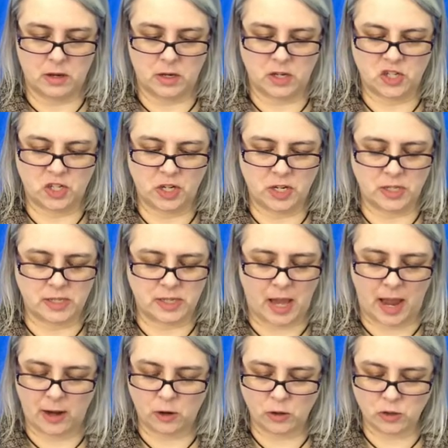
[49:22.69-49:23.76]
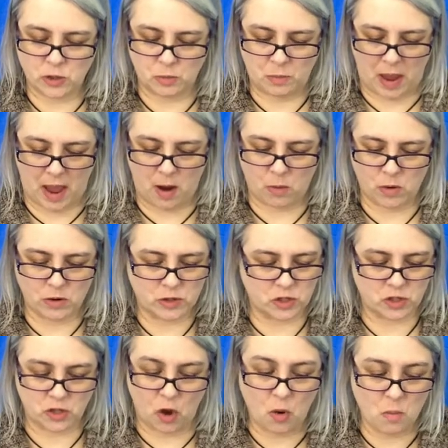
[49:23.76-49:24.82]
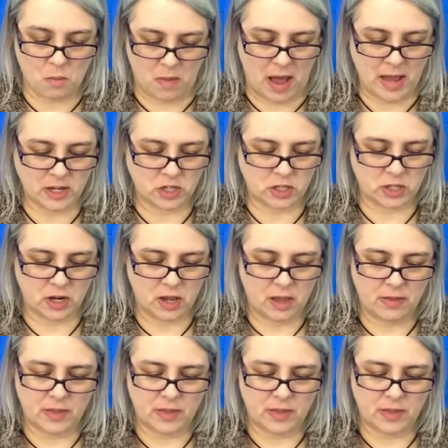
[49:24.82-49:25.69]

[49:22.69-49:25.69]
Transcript: Did she desire power so much